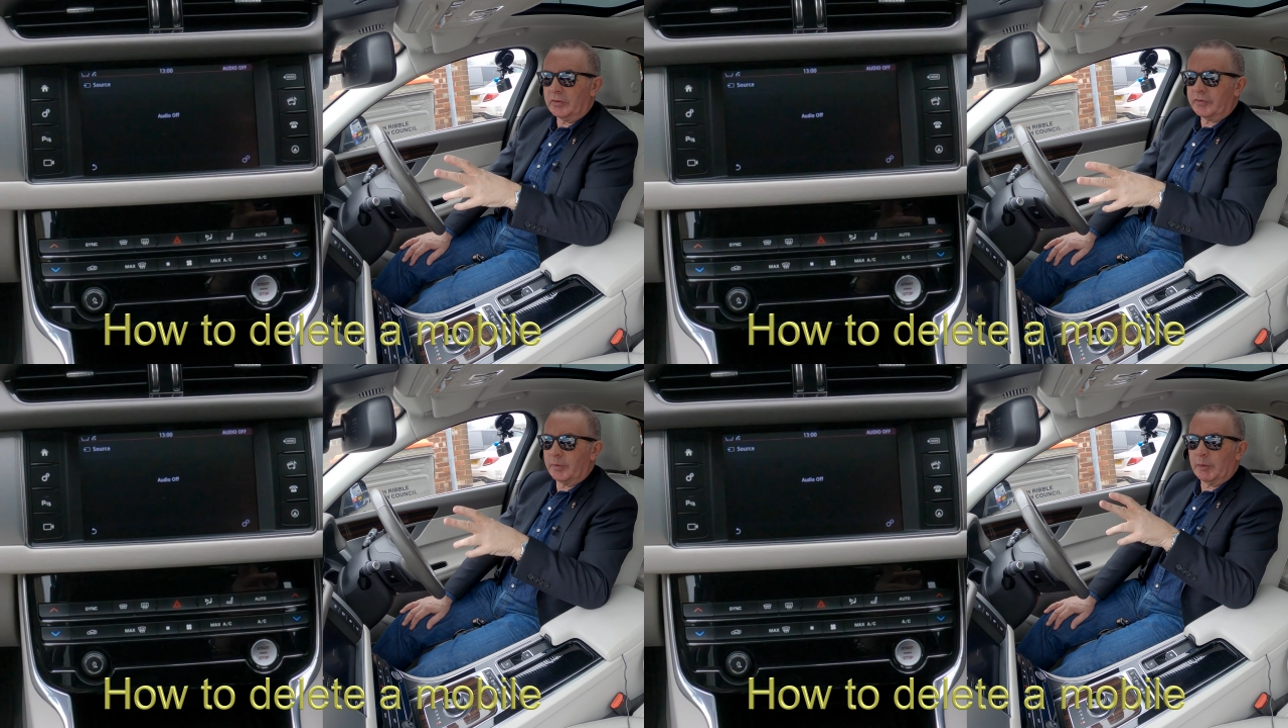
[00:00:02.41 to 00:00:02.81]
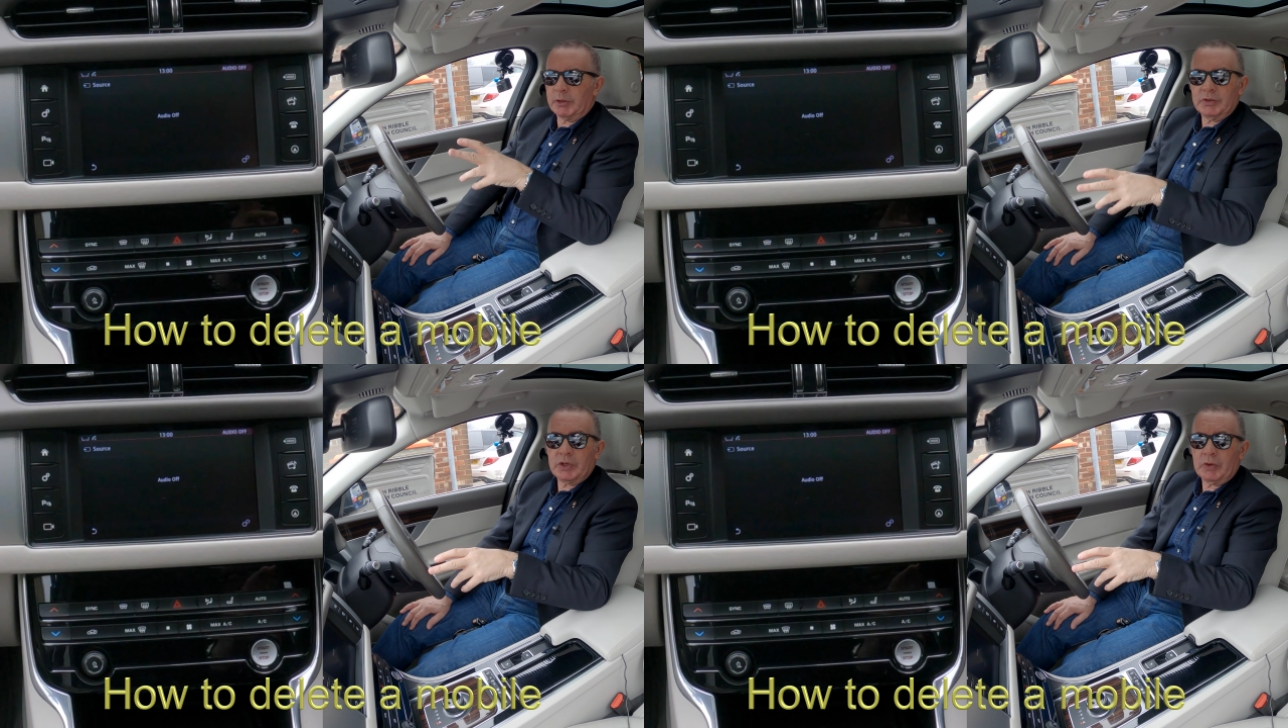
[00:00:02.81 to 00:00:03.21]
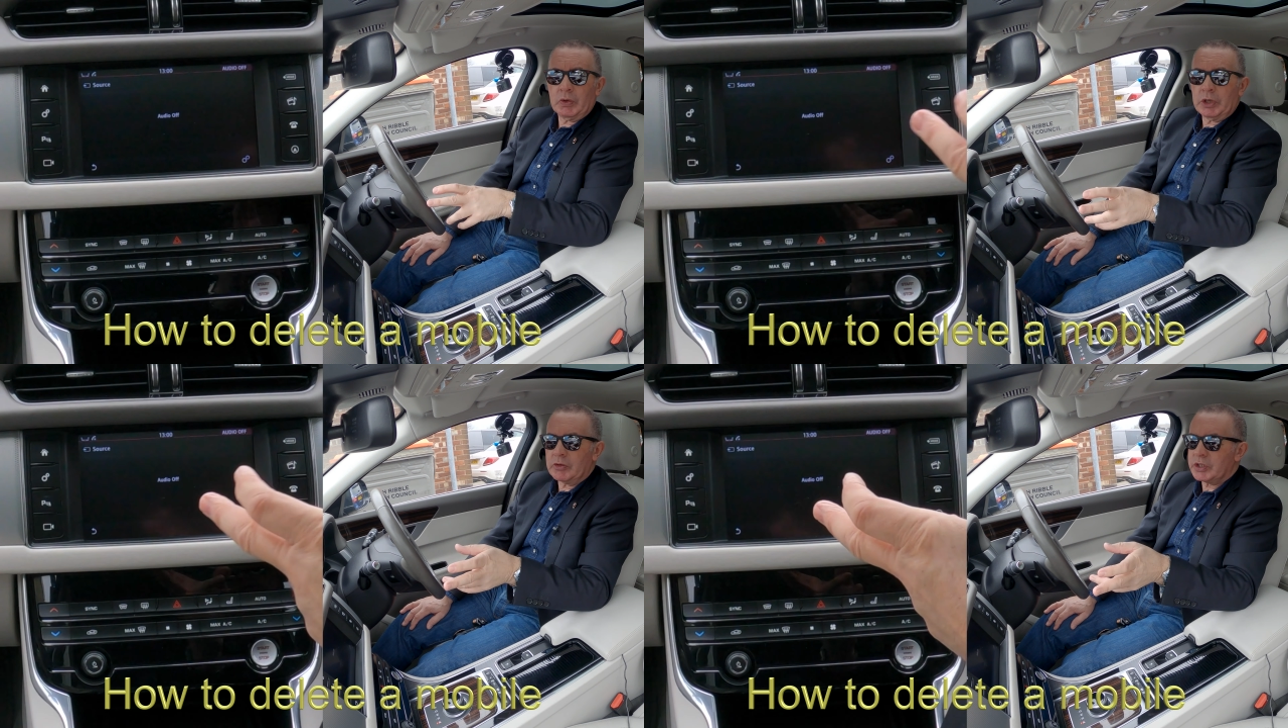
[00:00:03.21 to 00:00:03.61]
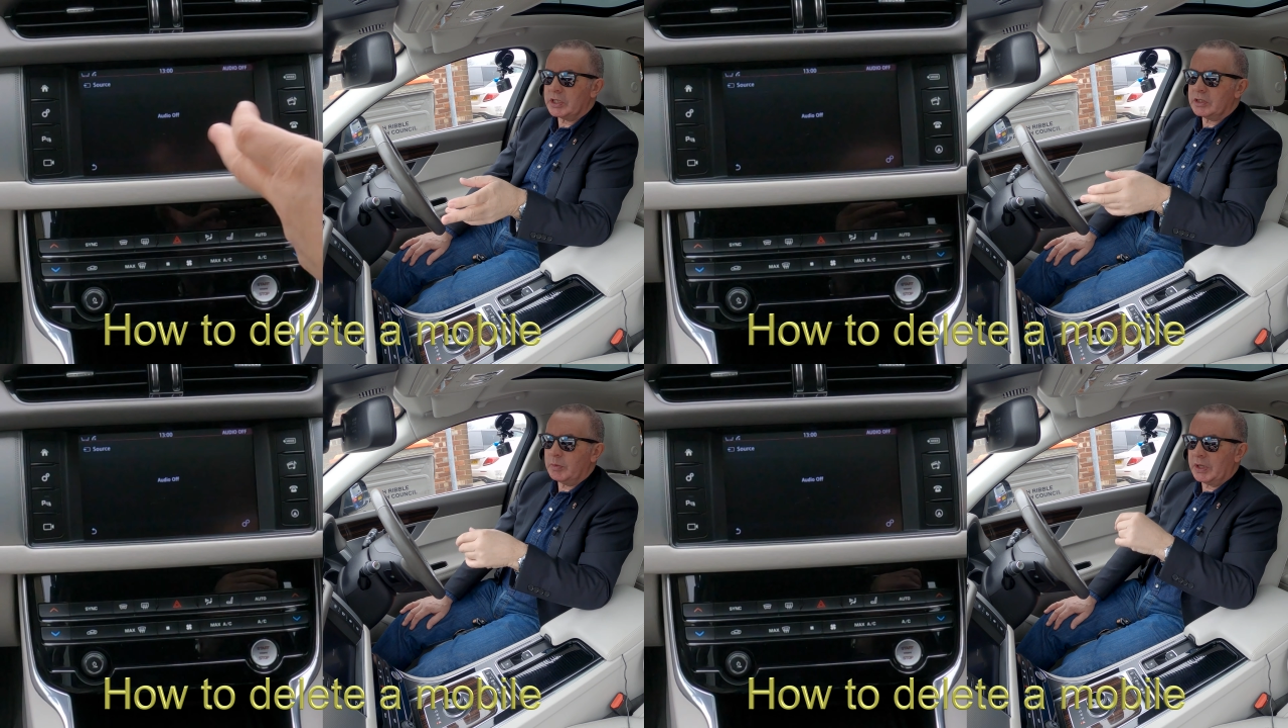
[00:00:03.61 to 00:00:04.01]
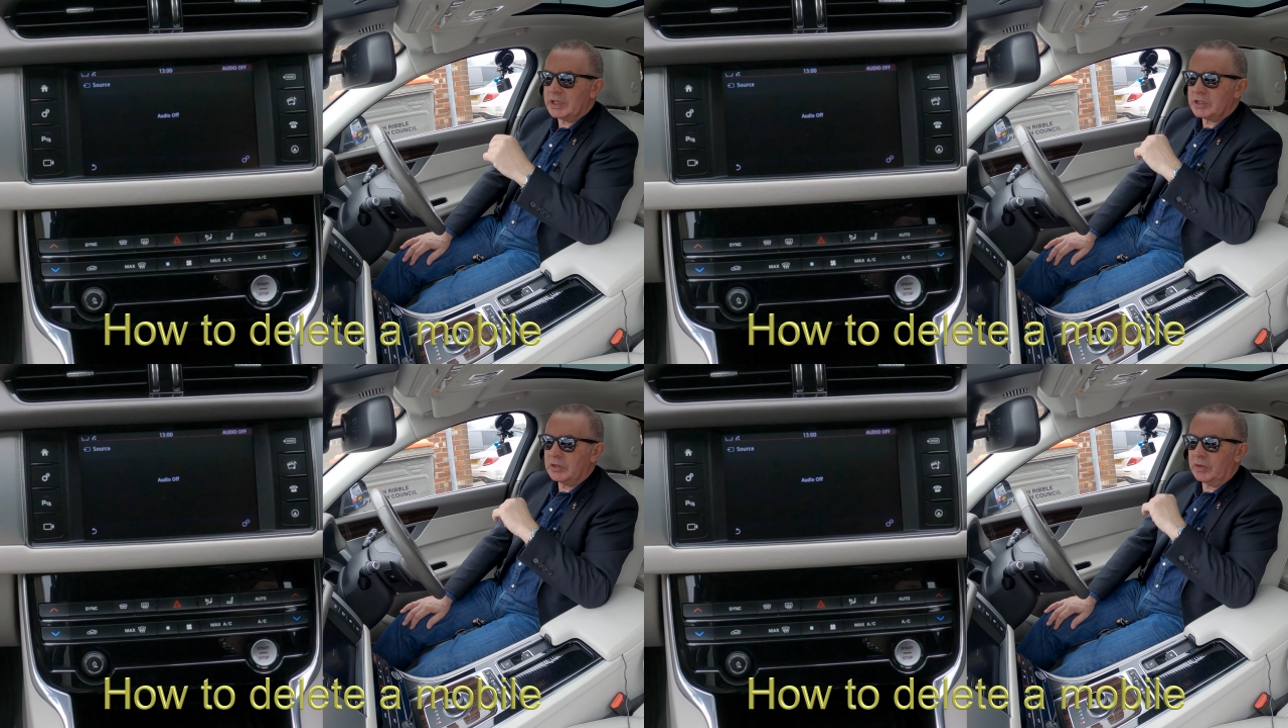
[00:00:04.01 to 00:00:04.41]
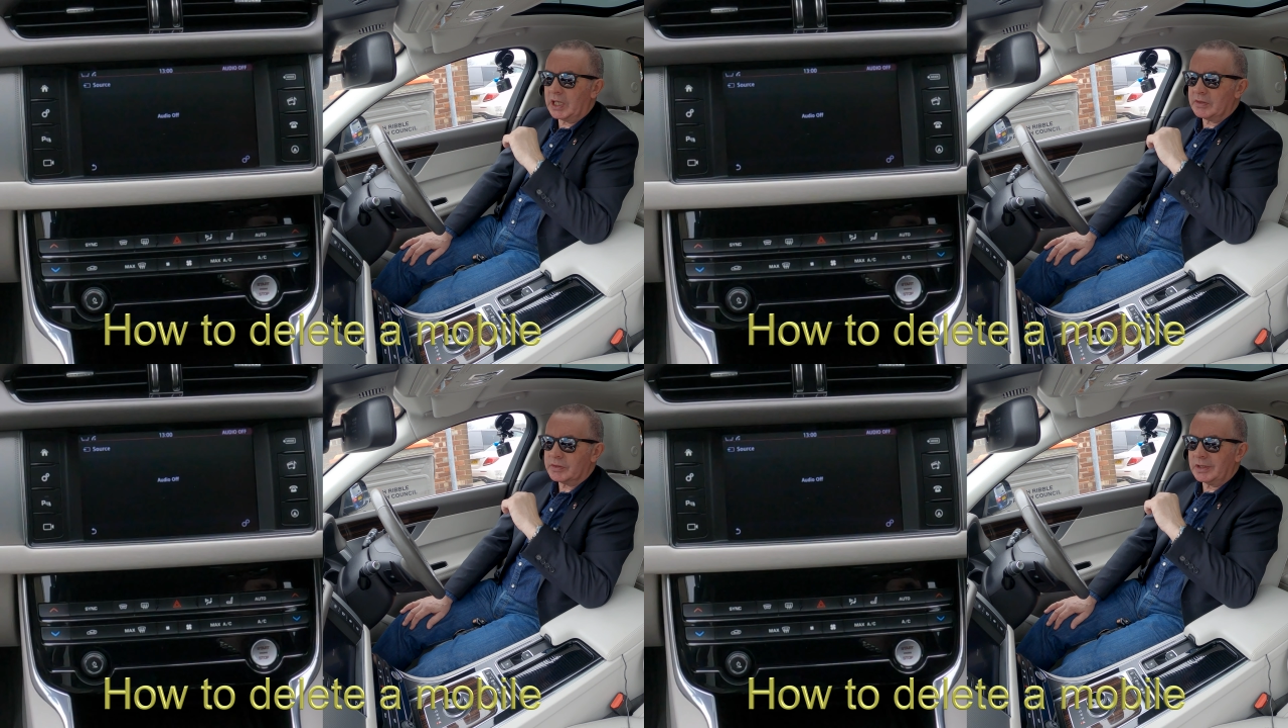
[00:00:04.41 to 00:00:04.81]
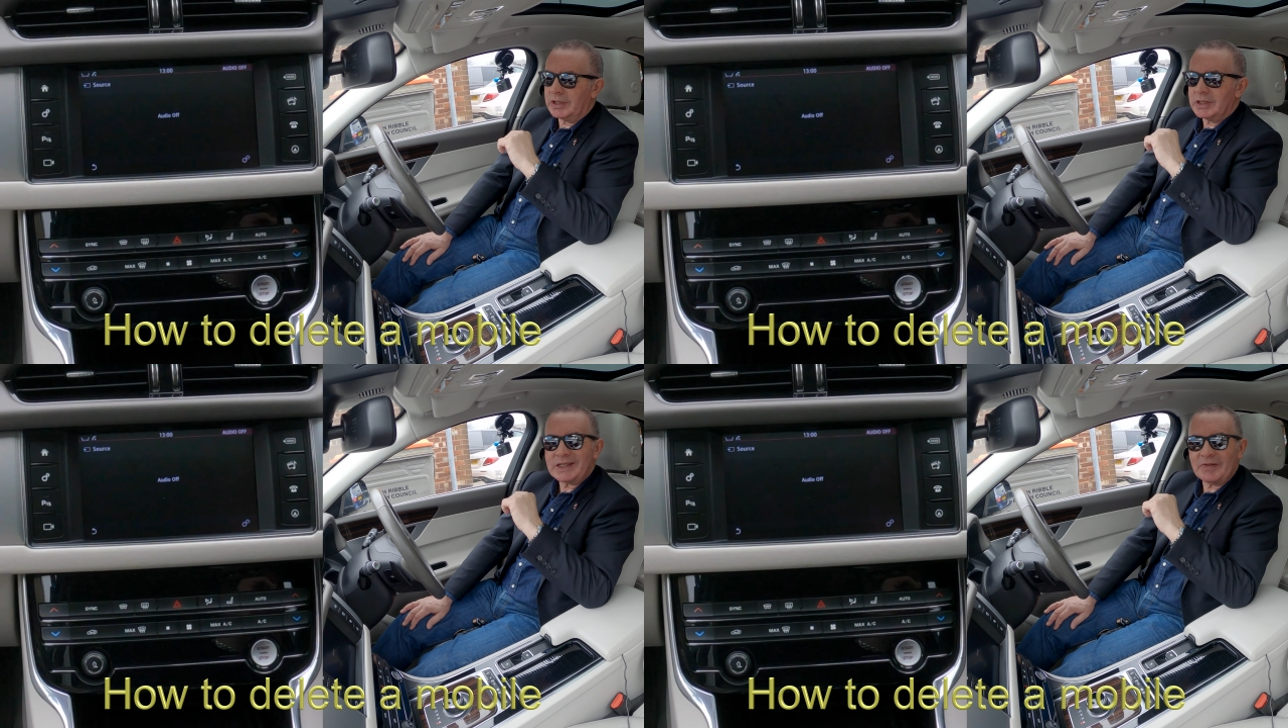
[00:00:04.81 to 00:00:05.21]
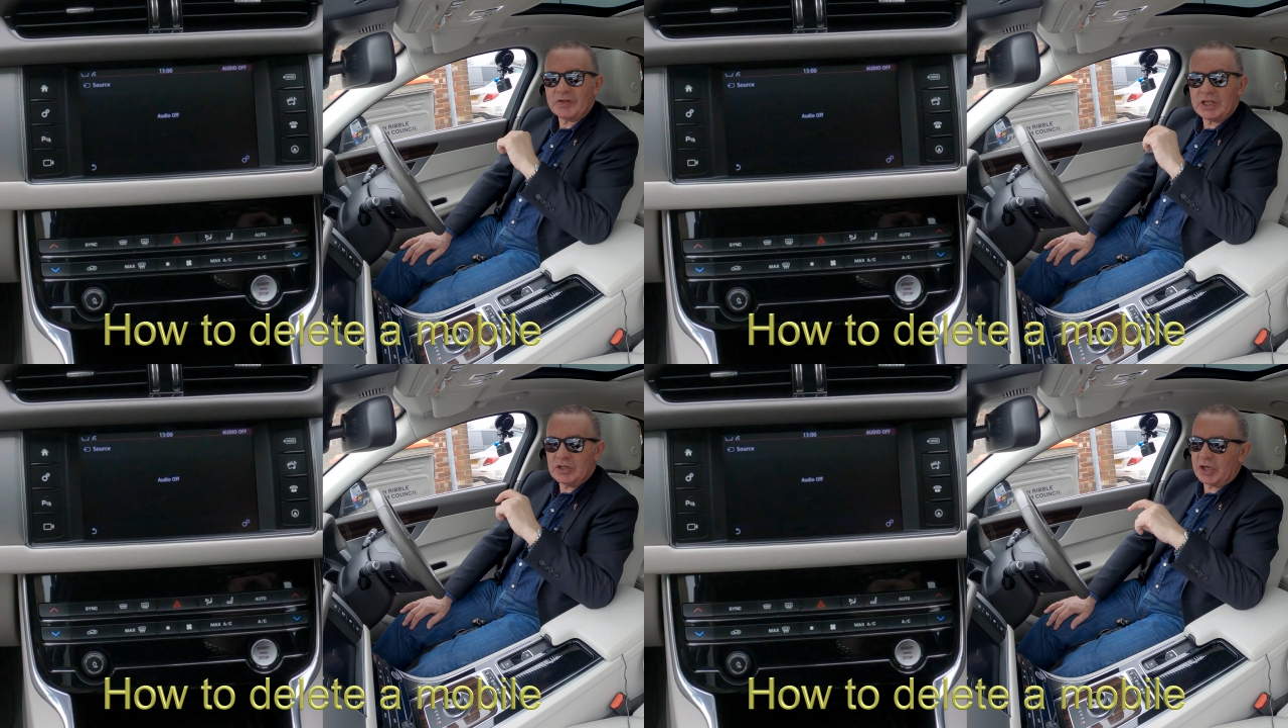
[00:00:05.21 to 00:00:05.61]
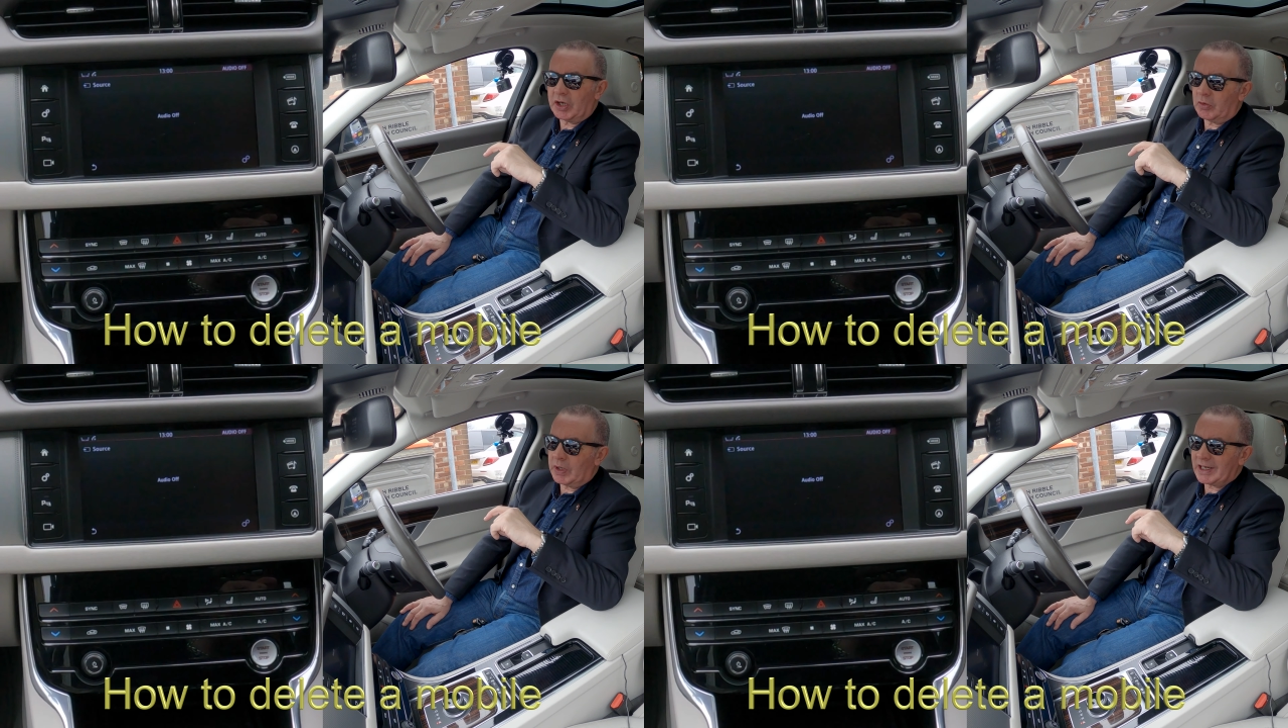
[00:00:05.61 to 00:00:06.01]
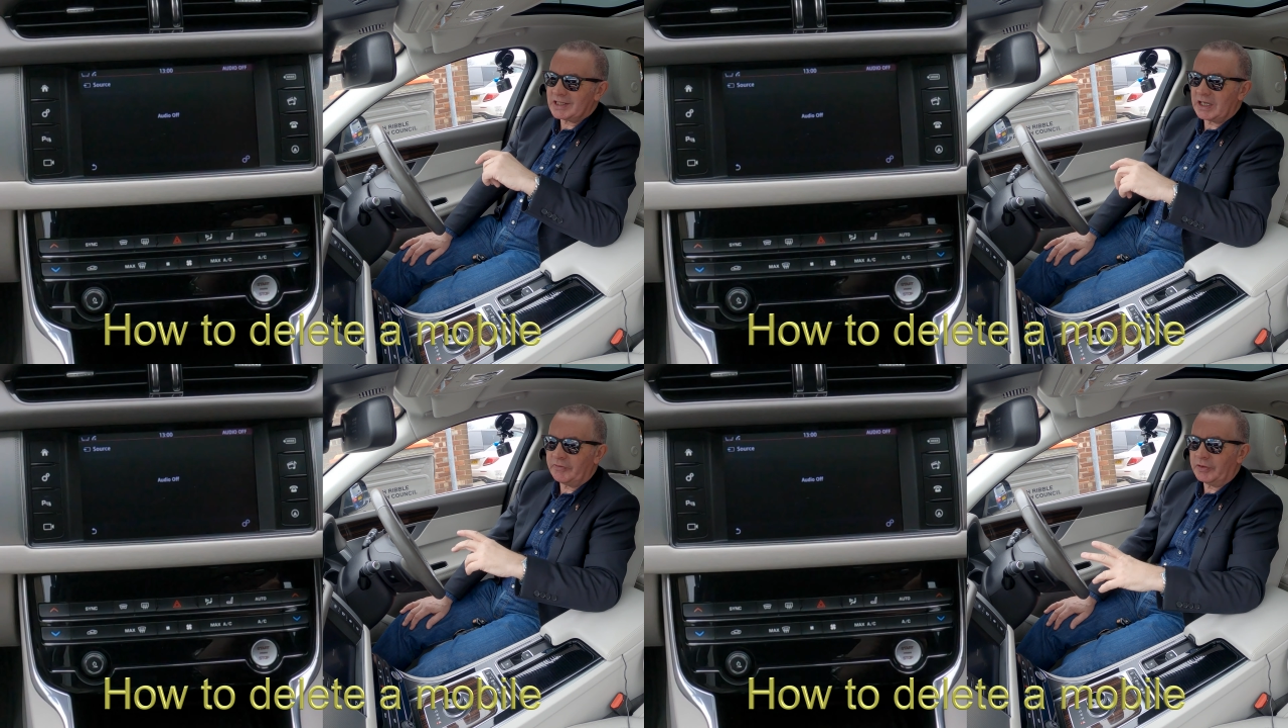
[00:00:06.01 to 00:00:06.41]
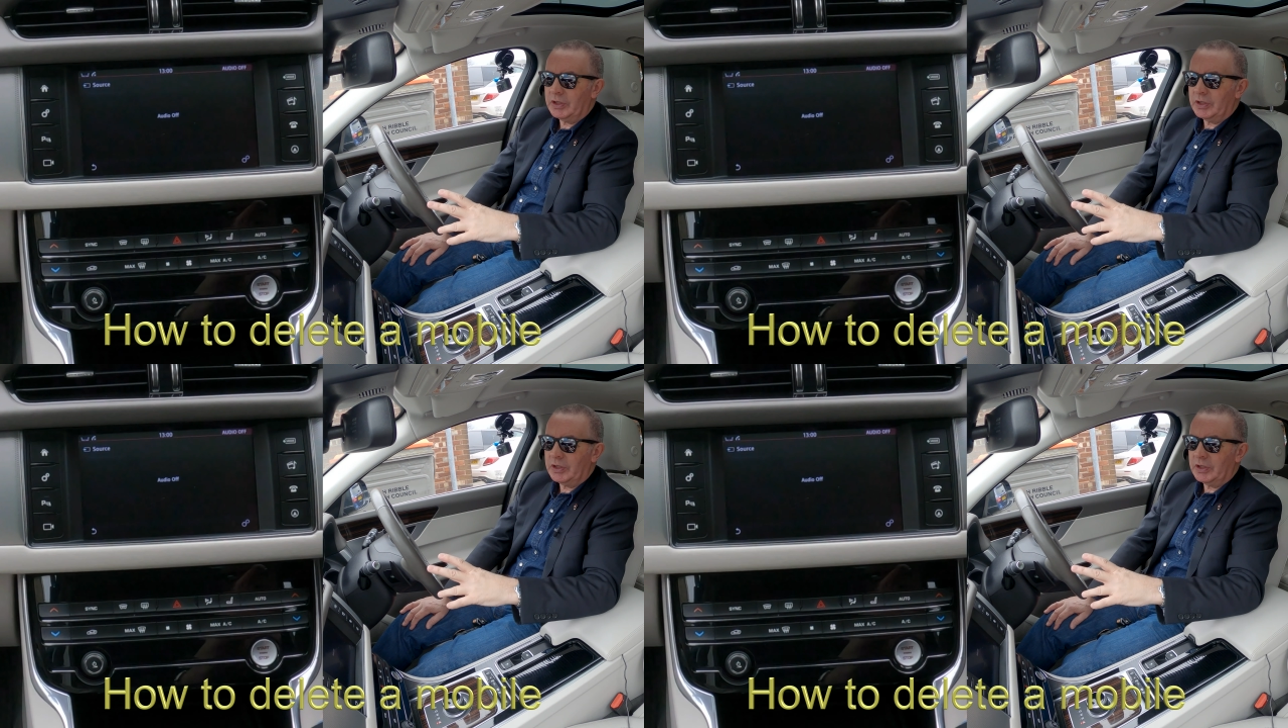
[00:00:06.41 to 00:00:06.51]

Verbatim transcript: from the Bluetooth audio system in this 2017 Jaguar XF.